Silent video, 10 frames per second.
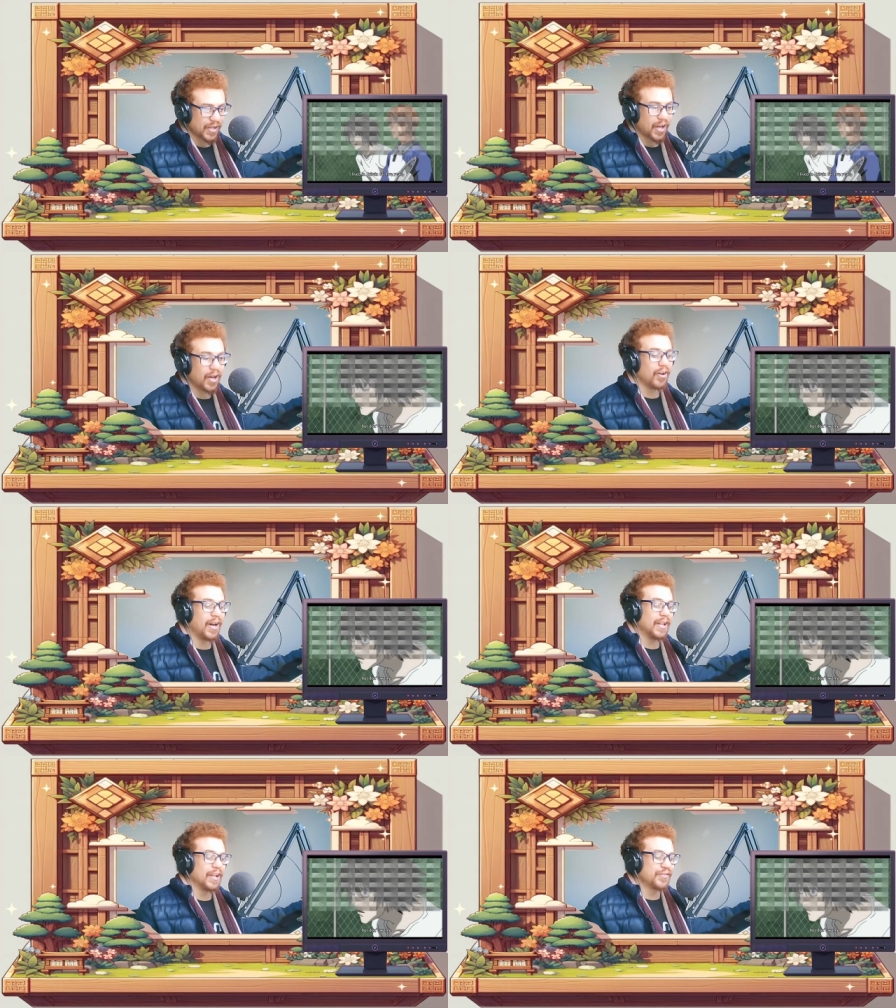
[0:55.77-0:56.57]
Oh,
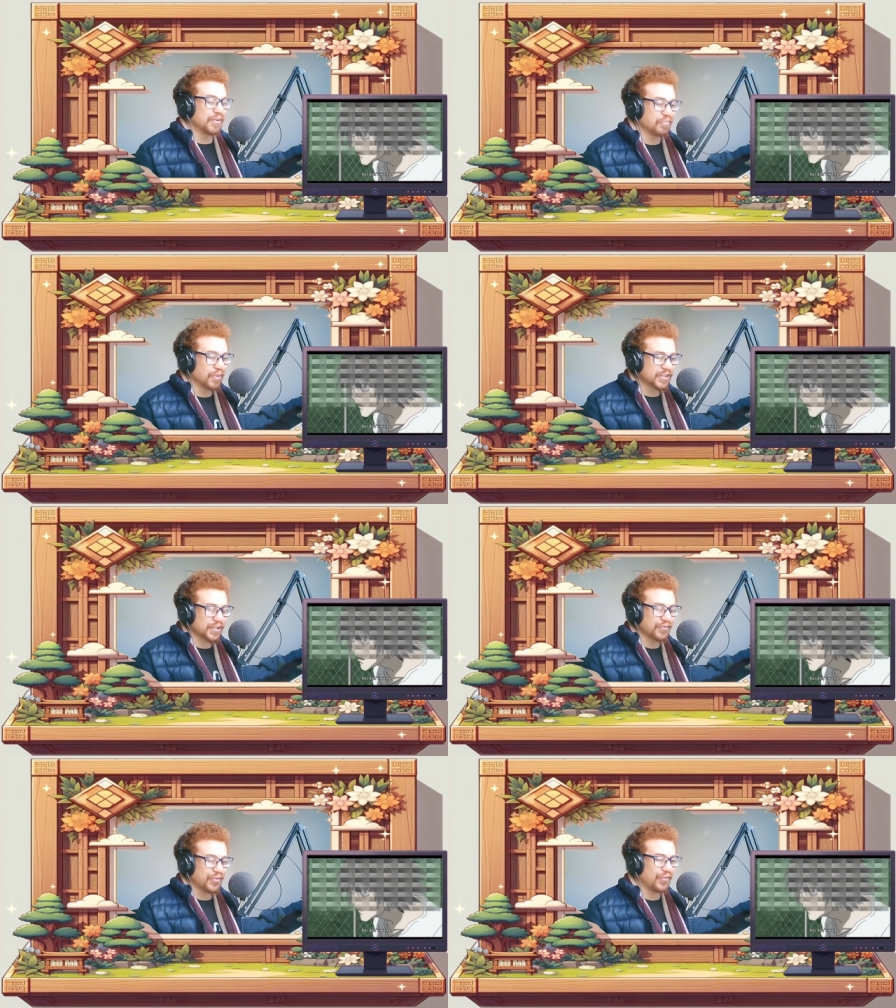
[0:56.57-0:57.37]
I lived in
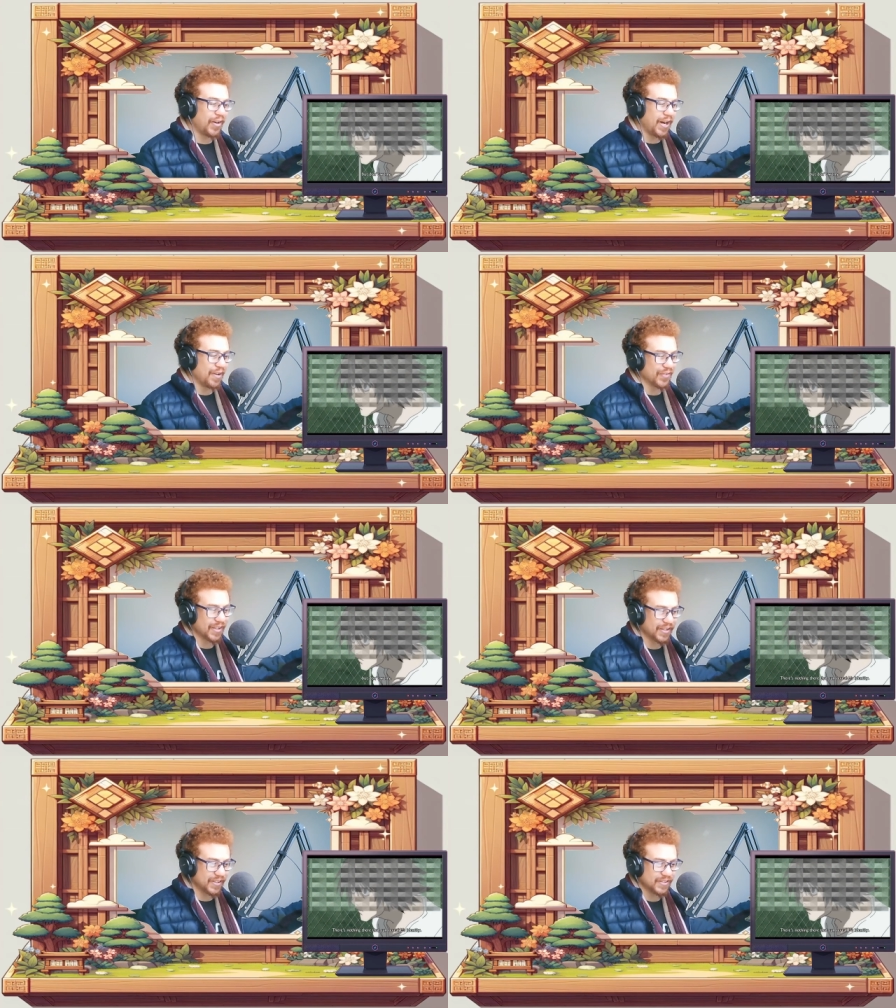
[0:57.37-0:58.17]
Britain for 5
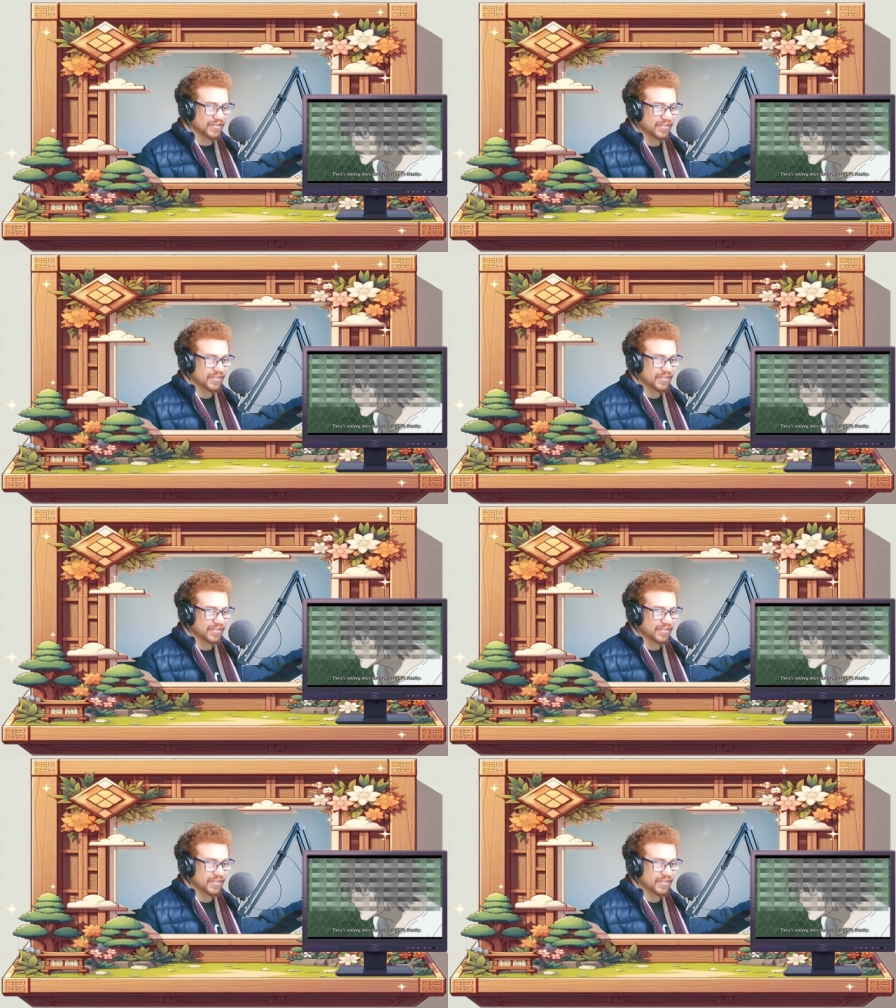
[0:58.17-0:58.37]
years.